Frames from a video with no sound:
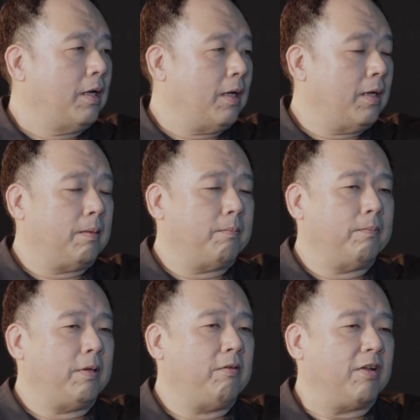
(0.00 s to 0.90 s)

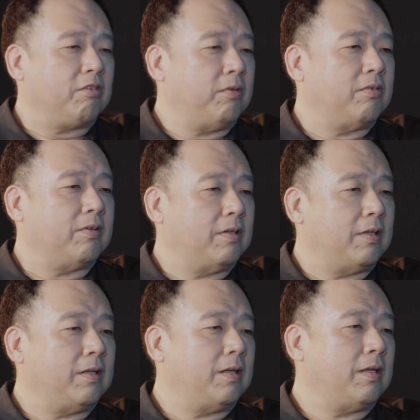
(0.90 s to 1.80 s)
um, investments and
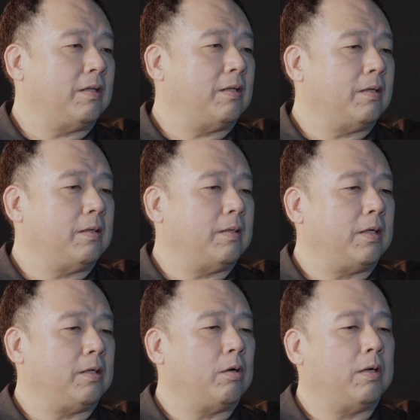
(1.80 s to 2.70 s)
and, and
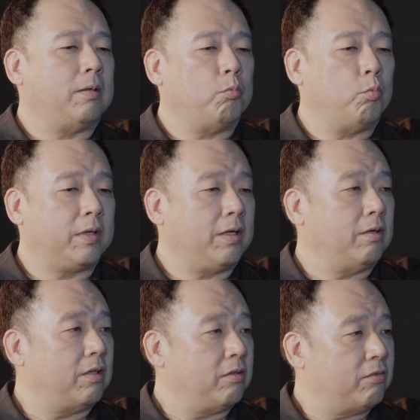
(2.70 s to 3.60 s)
and and working
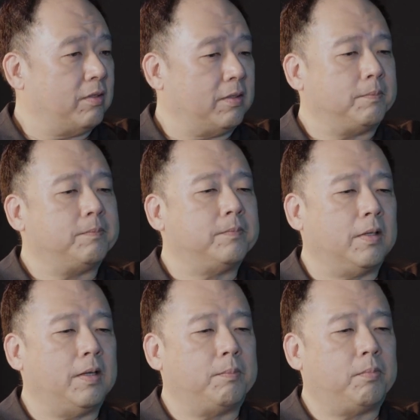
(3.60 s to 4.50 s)
on this um,
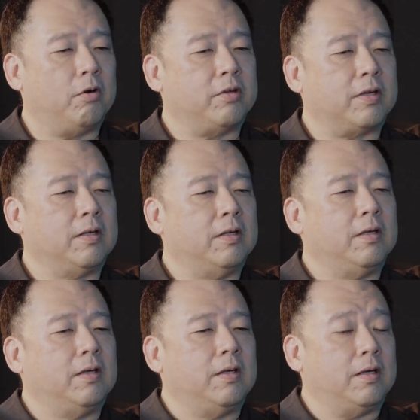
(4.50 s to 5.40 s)
uh, project
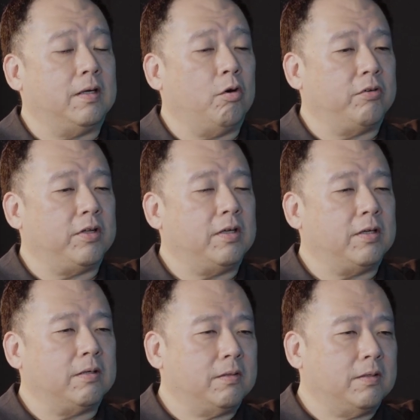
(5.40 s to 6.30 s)
uh, over
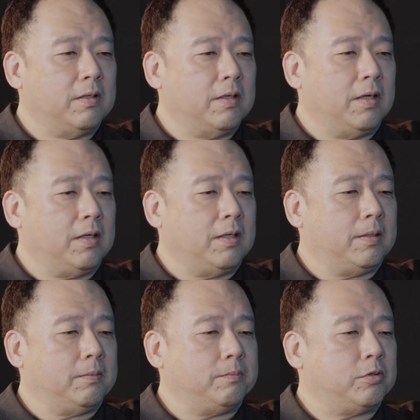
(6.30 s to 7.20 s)
here.
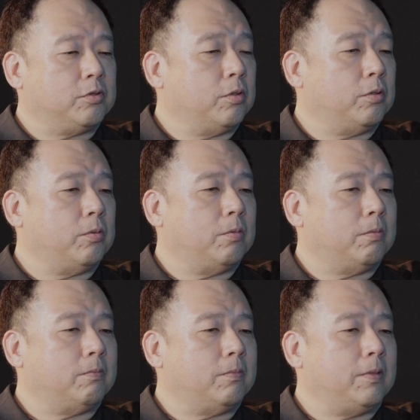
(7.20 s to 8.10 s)
Um, so
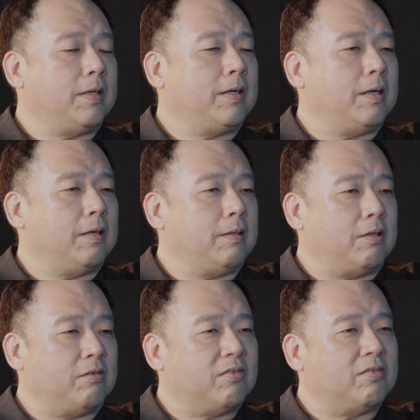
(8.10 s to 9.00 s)
yeah,
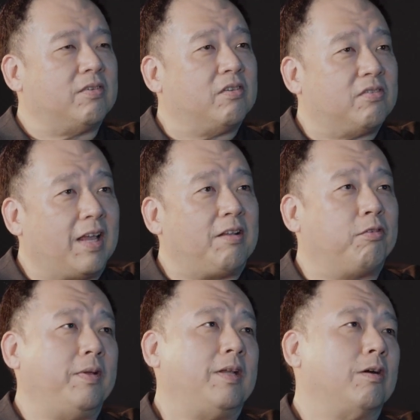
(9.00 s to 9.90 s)
it's sad
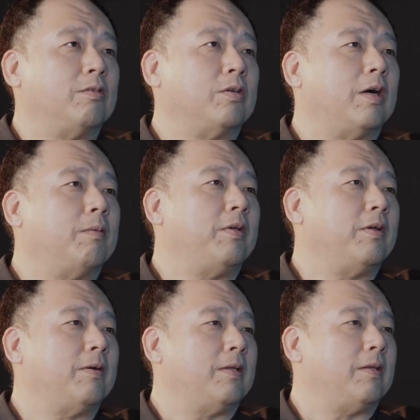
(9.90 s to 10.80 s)
for me now to come
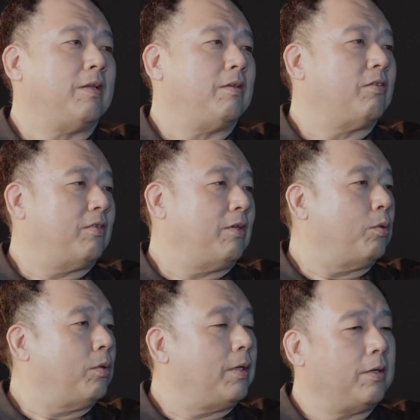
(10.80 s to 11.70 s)
here and, and
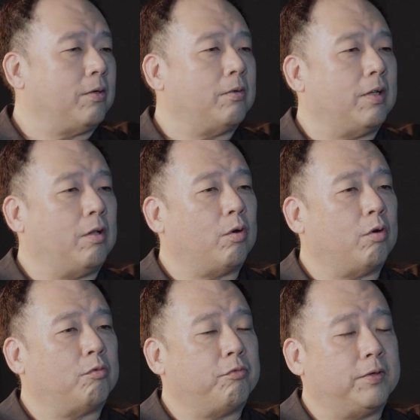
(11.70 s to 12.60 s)
see you know a lot
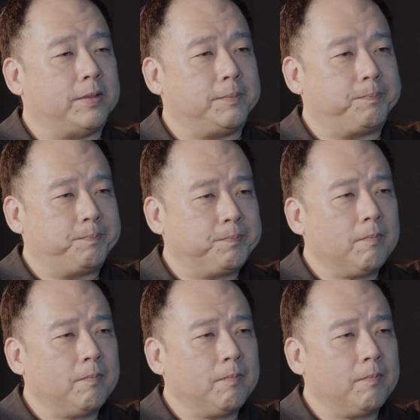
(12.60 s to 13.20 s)
of um,